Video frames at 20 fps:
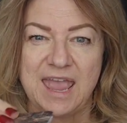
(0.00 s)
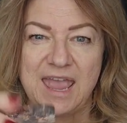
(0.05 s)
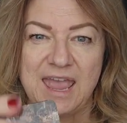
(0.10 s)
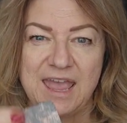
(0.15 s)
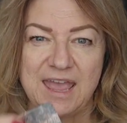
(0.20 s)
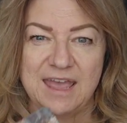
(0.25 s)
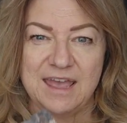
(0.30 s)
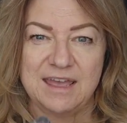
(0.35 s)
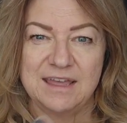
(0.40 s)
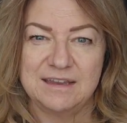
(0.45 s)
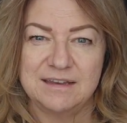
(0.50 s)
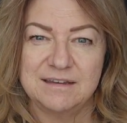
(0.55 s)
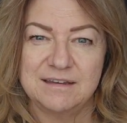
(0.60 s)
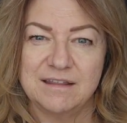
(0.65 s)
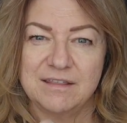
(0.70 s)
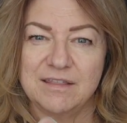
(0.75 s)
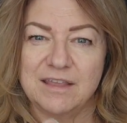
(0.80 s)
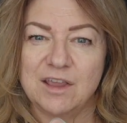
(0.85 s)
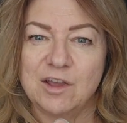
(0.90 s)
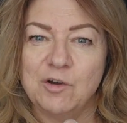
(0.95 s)
and
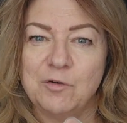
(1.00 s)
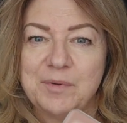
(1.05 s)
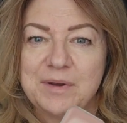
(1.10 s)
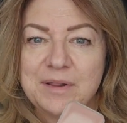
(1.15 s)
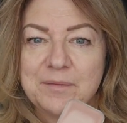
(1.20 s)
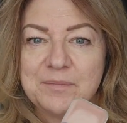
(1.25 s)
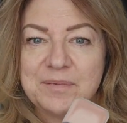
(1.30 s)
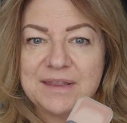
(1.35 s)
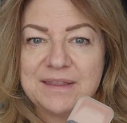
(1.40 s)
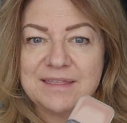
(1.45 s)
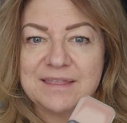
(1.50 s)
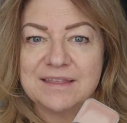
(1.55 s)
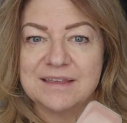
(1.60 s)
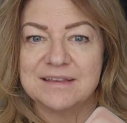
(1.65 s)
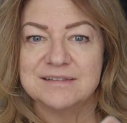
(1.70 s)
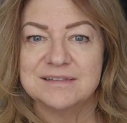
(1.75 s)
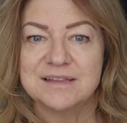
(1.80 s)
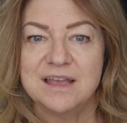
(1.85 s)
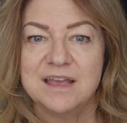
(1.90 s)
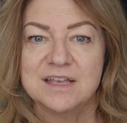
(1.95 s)
they open up like
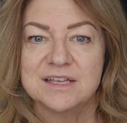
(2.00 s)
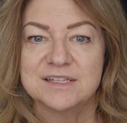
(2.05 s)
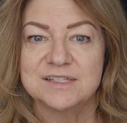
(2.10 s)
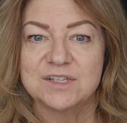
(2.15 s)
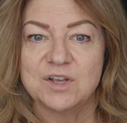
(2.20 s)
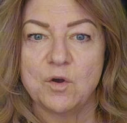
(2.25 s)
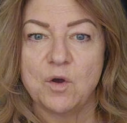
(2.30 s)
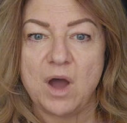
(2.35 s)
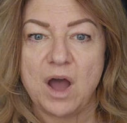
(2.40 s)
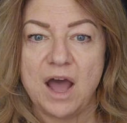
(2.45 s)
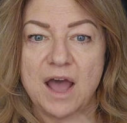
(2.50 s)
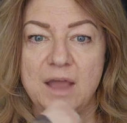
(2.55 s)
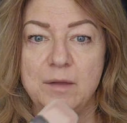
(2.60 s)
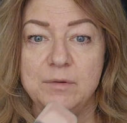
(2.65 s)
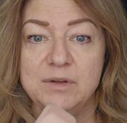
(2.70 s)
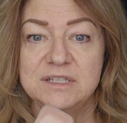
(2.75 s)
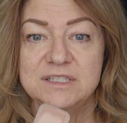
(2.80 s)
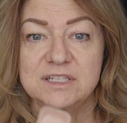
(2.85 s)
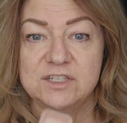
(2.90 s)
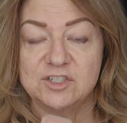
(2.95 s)
this. So I
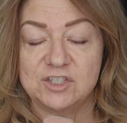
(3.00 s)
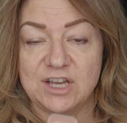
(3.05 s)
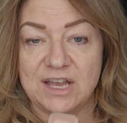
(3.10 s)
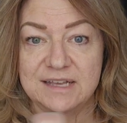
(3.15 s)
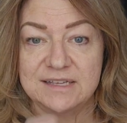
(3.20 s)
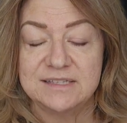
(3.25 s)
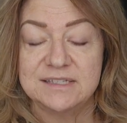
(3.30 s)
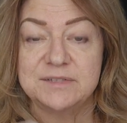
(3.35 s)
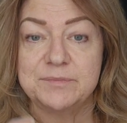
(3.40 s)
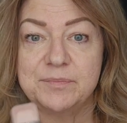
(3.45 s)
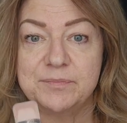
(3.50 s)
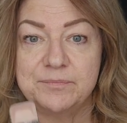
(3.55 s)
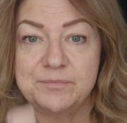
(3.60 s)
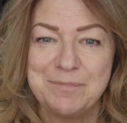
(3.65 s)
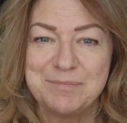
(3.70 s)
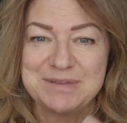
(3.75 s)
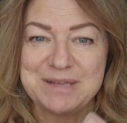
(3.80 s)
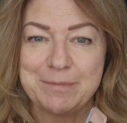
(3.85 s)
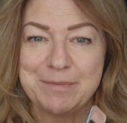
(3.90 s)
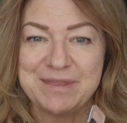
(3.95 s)
would suggest
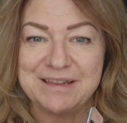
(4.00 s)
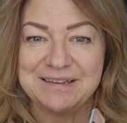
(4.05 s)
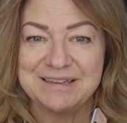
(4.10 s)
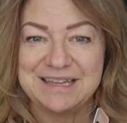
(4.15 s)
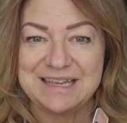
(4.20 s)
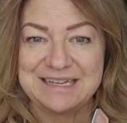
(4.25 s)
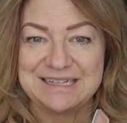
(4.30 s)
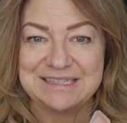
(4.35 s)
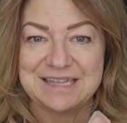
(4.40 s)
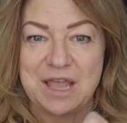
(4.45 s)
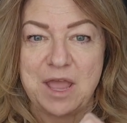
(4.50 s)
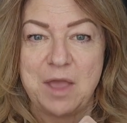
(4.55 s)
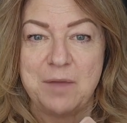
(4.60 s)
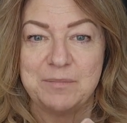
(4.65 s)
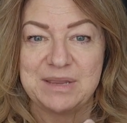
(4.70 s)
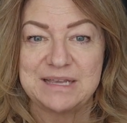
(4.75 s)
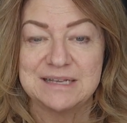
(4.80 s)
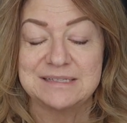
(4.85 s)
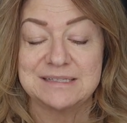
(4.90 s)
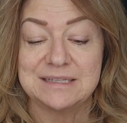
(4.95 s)
keep some of the lids,
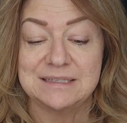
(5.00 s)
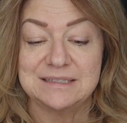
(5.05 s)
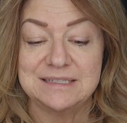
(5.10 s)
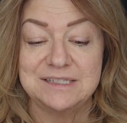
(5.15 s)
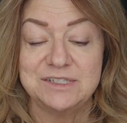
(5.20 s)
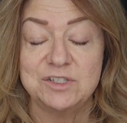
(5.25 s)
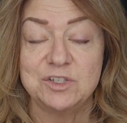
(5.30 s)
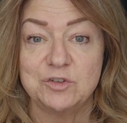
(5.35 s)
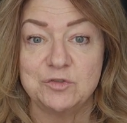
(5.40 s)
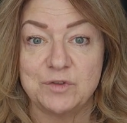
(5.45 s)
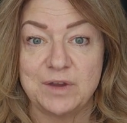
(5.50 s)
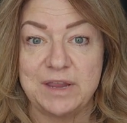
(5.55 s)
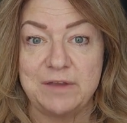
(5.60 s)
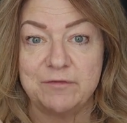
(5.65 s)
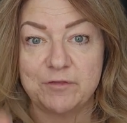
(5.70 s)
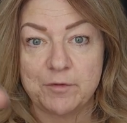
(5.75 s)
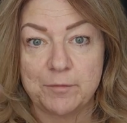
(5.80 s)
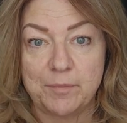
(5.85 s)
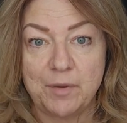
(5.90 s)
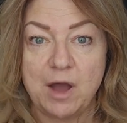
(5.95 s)
because the lids are great
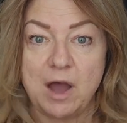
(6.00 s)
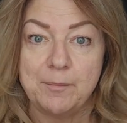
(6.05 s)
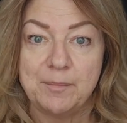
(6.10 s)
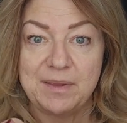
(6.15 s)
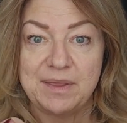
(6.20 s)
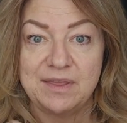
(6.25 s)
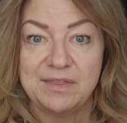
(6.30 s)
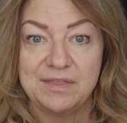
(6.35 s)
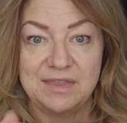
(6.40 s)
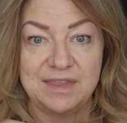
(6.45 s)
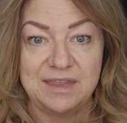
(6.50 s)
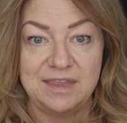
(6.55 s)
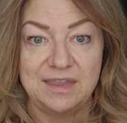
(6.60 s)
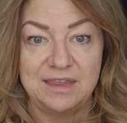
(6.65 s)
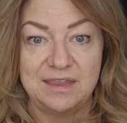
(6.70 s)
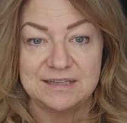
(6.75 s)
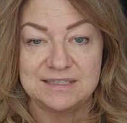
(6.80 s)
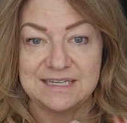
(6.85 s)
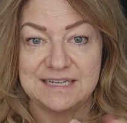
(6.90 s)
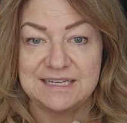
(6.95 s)
for popping
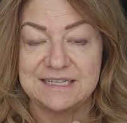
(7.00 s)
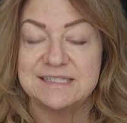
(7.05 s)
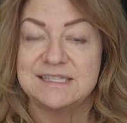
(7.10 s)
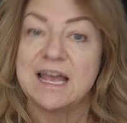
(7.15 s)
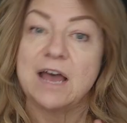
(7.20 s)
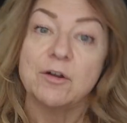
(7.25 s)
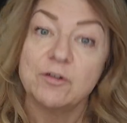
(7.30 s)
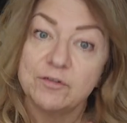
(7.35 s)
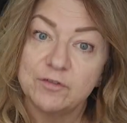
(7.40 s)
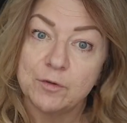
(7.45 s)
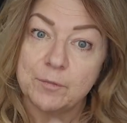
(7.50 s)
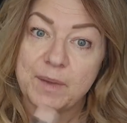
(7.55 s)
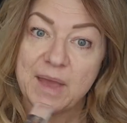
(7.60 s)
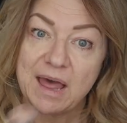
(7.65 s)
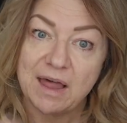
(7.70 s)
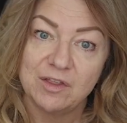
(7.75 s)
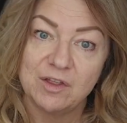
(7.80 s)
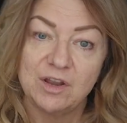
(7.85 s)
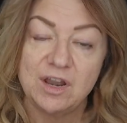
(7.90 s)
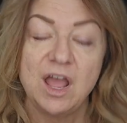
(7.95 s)
the tins out of your
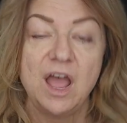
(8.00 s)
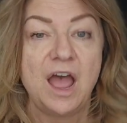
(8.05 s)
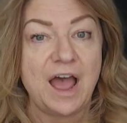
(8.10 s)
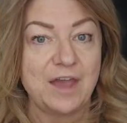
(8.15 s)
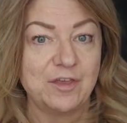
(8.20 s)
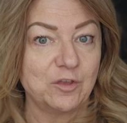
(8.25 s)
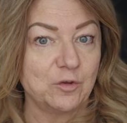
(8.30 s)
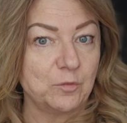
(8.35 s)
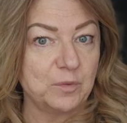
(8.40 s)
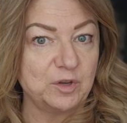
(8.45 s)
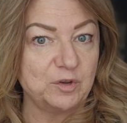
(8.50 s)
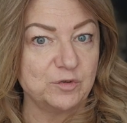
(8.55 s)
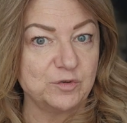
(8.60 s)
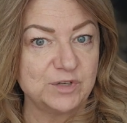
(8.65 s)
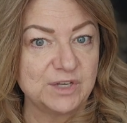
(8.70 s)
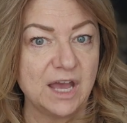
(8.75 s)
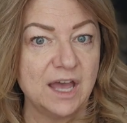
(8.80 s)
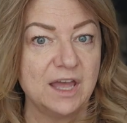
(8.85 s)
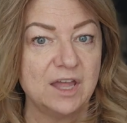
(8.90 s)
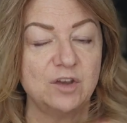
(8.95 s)
palette, either when you're
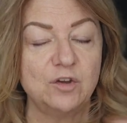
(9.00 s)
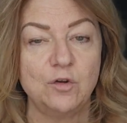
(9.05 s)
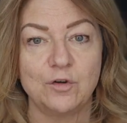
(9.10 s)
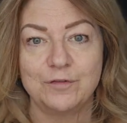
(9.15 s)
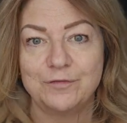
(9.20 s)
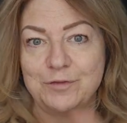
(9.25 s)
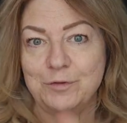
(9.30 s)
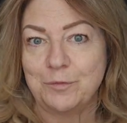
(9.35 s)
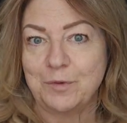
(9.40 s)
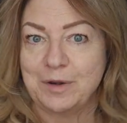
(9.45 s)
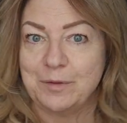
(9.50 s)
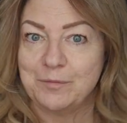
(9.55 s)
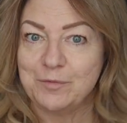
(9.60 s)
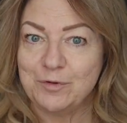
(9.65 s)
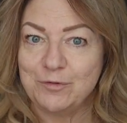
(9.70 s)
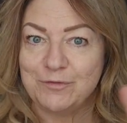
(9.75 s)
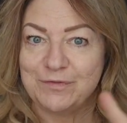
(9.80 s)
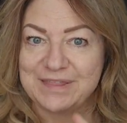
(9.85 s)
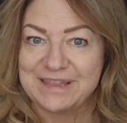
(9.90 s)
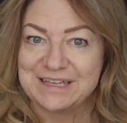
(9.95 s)
done or if you want to
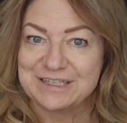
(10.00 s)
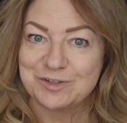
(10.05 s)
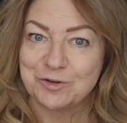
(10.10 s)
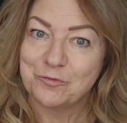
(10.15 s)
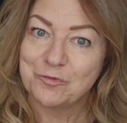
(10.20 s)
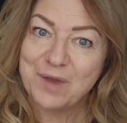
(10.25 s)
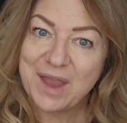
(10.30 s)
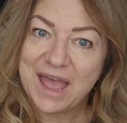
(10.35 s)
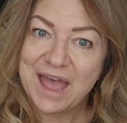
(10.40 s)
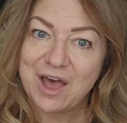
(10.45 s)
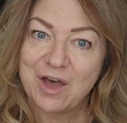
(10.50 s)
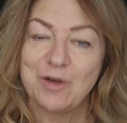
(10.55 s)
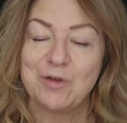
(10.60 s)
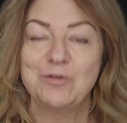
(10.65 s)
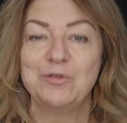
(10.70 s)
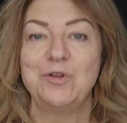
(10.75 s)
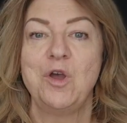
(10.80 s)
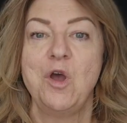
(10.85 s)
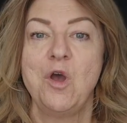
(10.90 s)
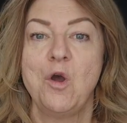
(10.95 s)
move things
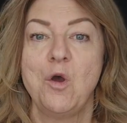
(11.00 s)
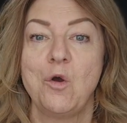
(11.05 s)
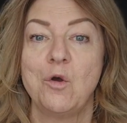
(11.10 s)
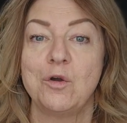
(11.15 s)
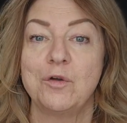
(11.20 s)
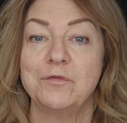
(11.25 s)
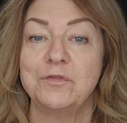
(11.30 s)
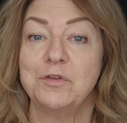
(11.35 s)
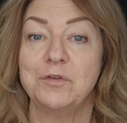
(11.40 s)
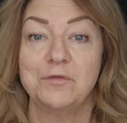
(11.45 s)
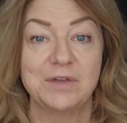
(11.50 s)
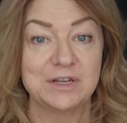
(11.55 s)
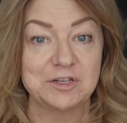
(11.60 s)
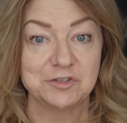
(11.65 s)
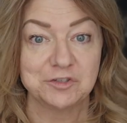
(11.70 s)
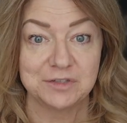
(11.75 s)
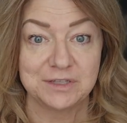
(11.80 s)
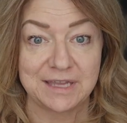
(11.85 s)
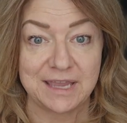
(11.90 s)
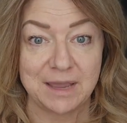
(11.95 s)
around, or if you
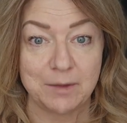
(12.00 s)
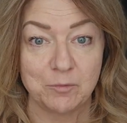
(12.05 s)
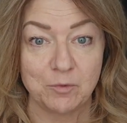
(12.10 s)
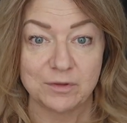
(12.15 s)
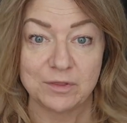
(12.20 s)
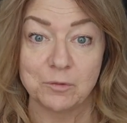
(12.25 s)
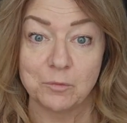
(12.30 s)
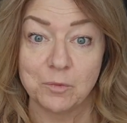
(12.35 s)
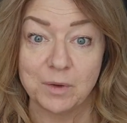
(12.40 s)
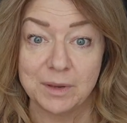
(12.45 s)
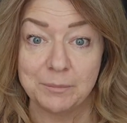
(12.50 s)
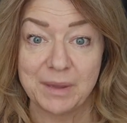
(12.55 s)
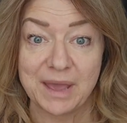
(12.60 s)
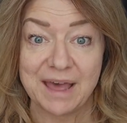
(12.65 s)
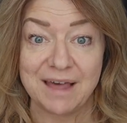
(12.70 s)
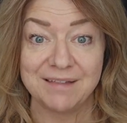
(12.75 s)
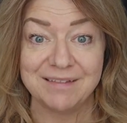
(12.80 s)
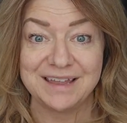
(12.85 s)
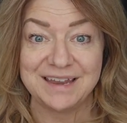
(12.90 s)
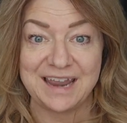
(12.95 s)
eventually get more than one
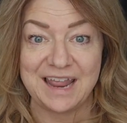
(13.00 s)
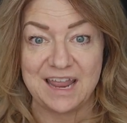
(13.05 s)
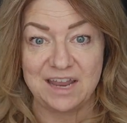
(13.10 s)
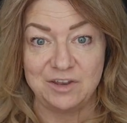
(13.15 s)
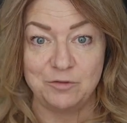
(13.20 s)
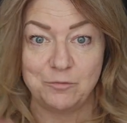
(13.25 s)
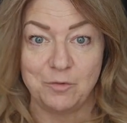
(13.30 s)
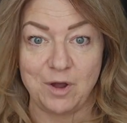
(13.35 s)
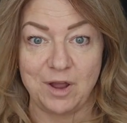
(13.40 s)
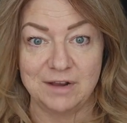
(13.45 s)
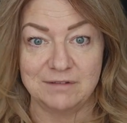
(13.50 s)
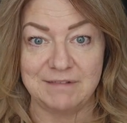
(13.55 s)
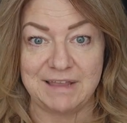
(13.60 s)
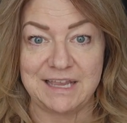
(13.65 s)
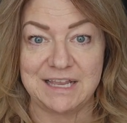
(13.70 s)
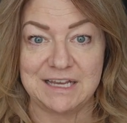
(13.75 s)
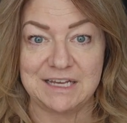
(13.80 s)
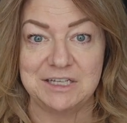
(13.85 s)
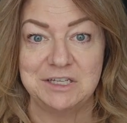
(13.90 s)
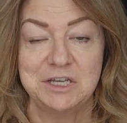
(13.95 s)
palette and you want like
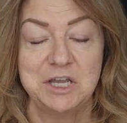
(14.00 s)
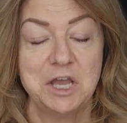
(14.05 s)
a